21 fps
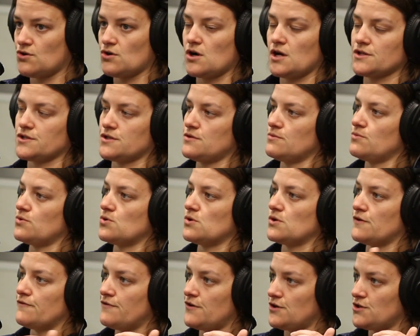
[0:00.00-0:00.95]
across the
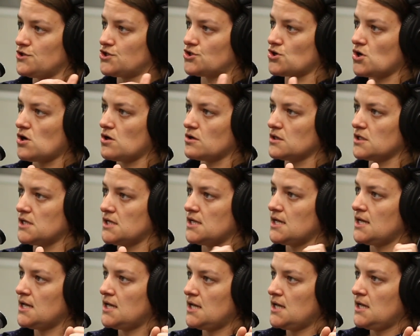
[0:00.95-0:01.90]
board very strongly,
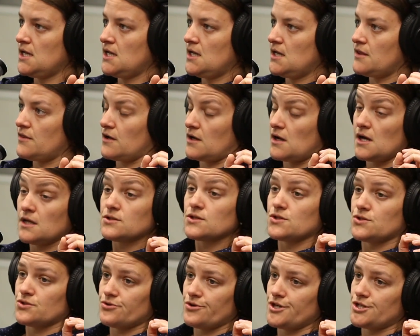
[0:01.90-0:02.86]
the
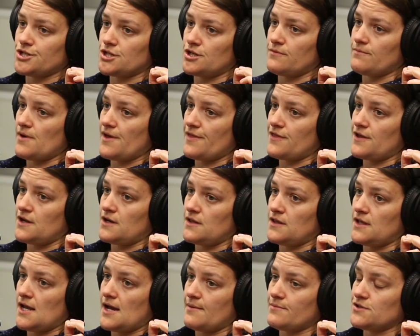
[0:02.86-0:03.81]
concentration of methane
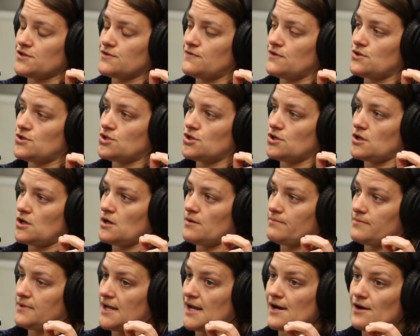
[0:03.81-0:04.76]
in the atmosphere should
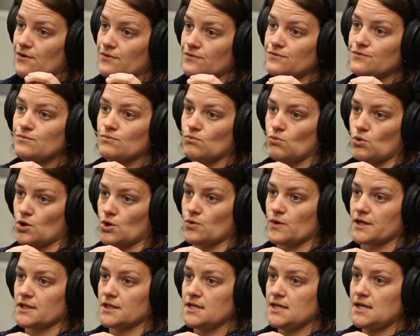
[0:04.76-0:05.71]
come down more
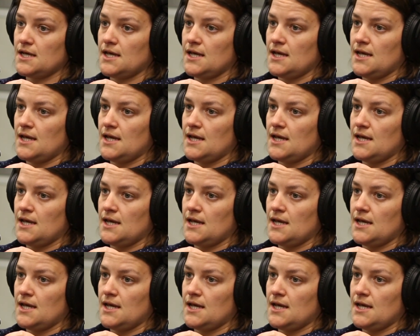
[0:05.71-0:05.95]
quickly.